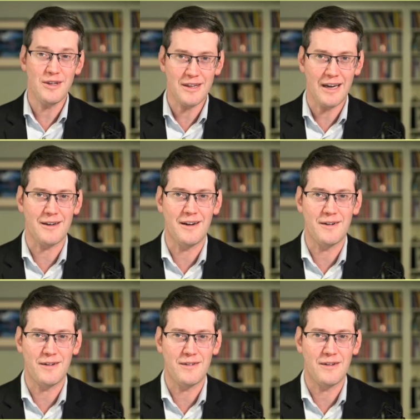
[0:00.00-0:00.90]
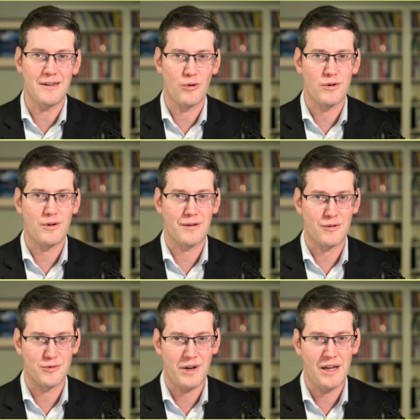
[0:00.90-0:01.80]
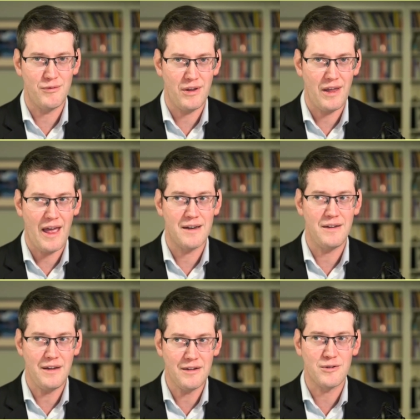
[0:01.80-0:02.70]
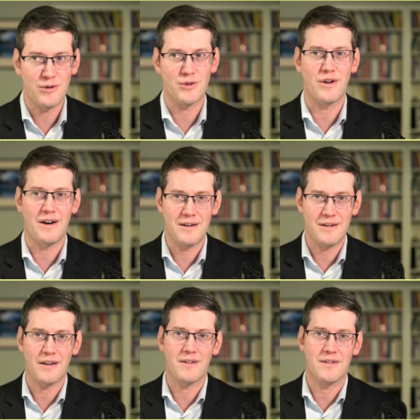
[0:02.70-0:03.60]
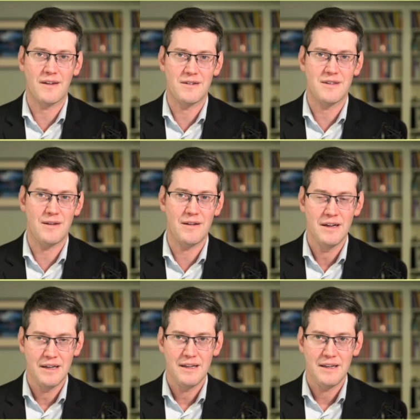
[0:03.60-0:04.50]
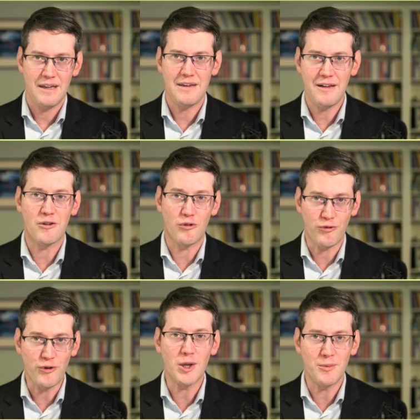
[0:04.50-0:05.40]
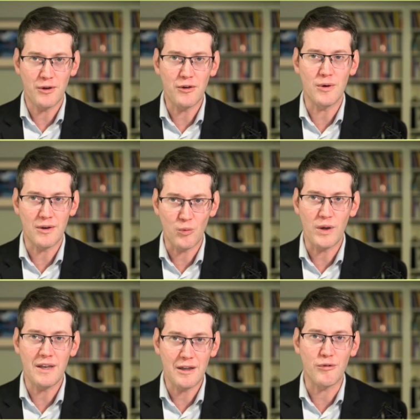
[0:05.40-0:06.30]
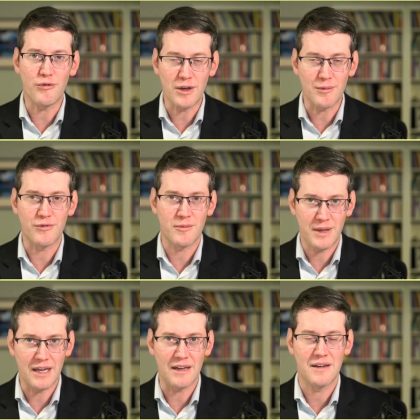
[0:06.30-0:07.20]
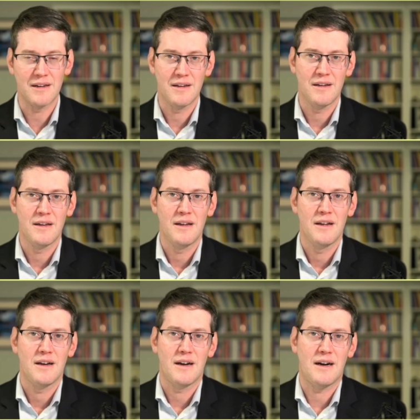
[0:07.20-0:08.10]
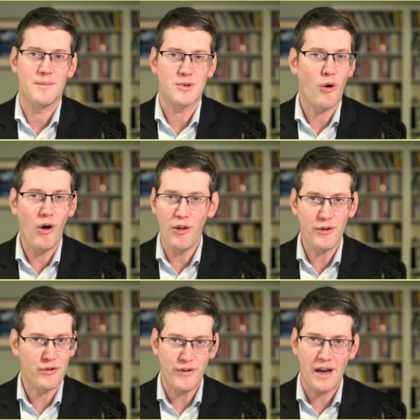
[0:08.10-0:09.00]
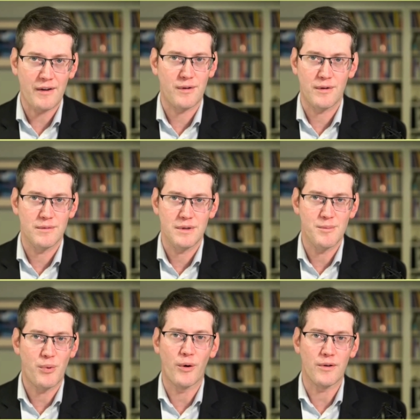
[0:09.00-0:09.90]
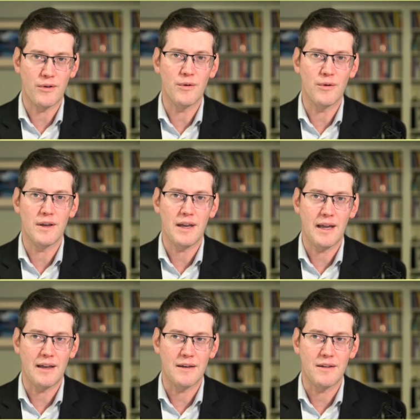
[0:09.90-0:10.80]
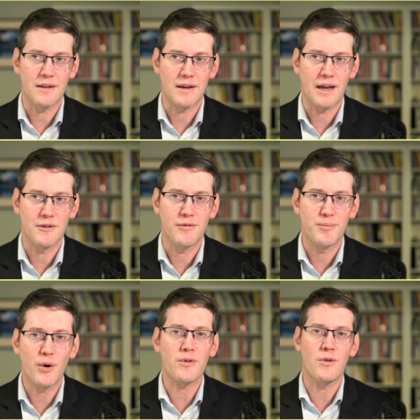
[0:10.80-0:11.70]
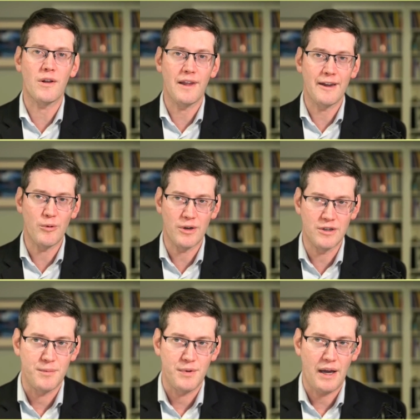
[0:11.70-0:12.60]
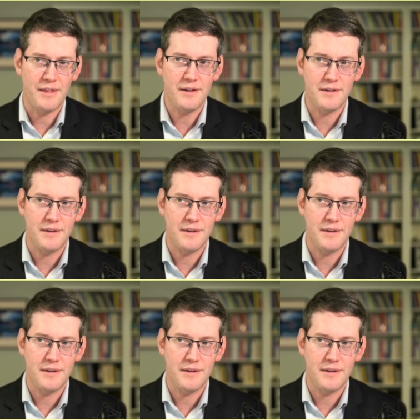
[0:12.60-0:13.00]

that consciousness in order to survive and in a social context such that it needs the freedom to do it and we need the freedom from it. So all those facts are important to it. And the kind of personhood language, I think,